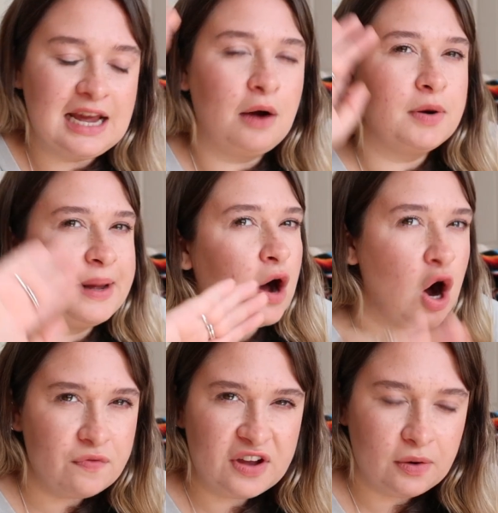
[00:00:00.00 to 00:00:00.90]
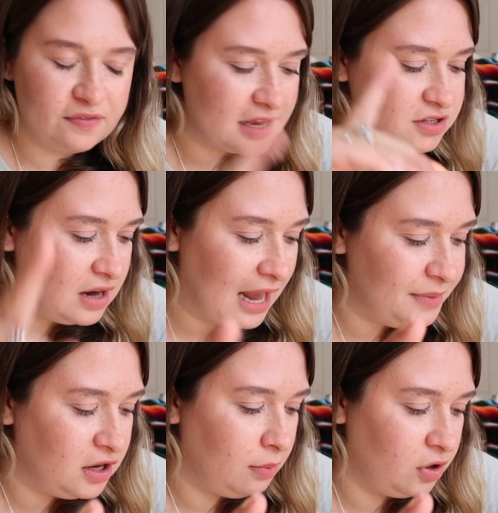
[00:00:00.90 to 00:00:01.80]
I want to make a whole video on that, so let
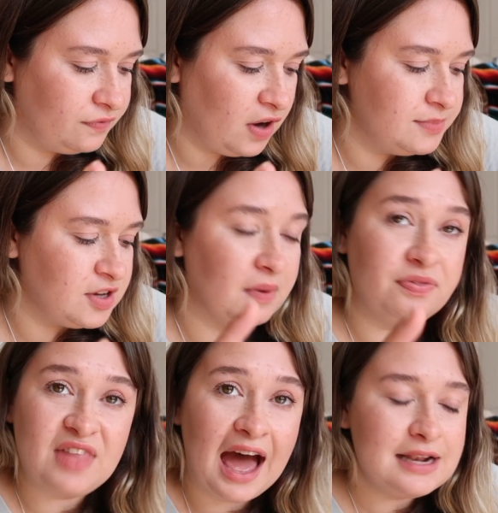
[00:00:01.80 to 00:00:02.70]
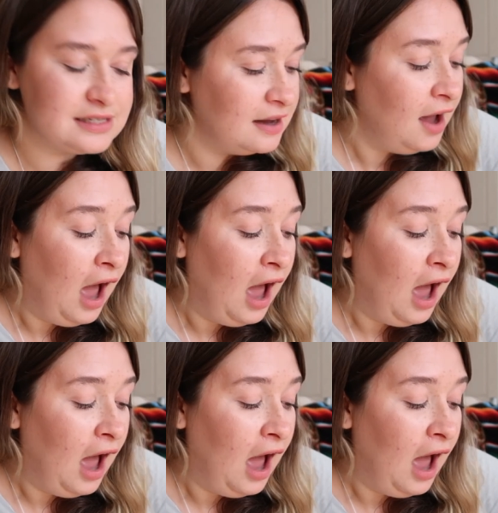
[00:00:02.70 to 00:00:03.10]
me know what your vibes are with that.